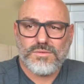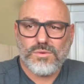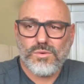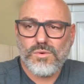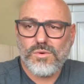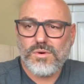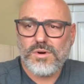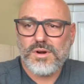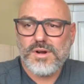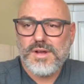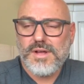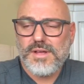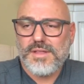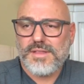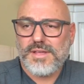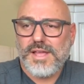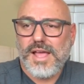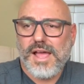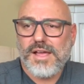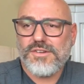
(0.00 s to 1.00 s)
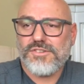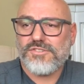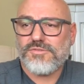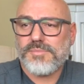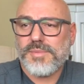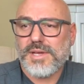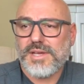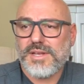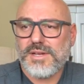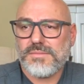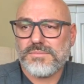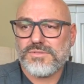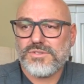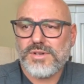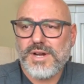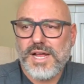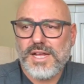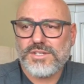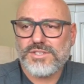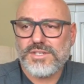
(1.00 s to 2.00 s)
Or the guy who's picking up
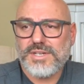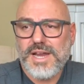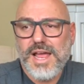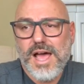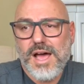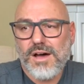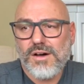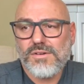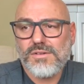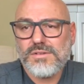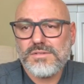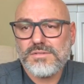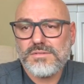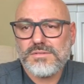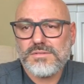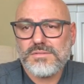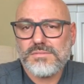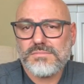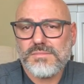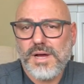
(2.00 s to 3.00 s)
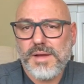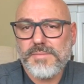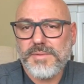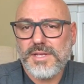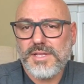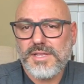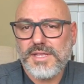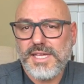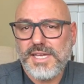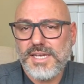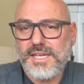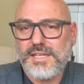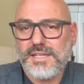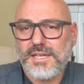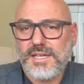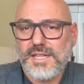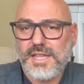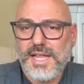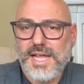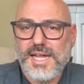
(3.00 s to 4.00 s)
trash now might be leading
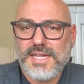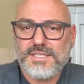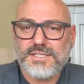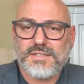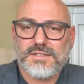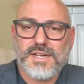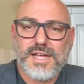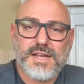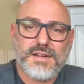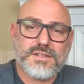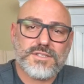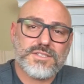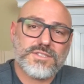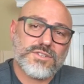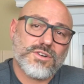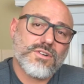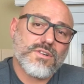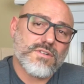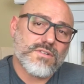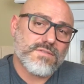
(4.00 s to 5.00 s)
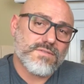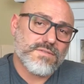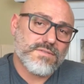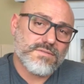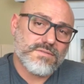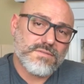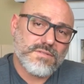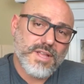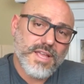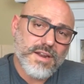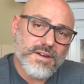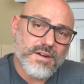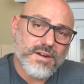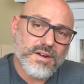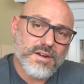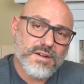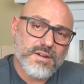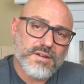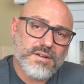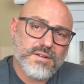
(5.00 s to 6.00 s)
the class on how to serve
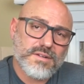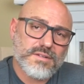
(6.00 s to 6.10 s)
later,